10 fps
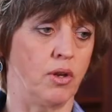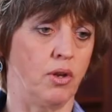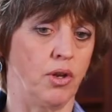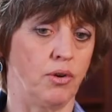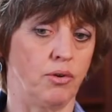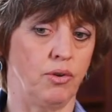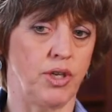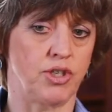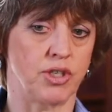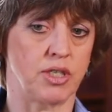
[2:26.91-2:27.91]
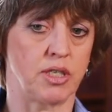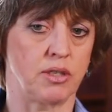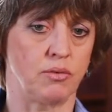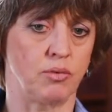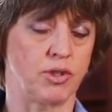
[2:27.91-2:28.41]
literally just
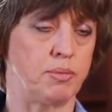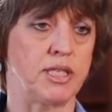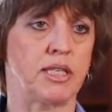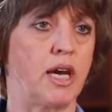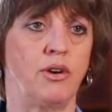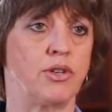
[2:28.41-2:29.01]
was beside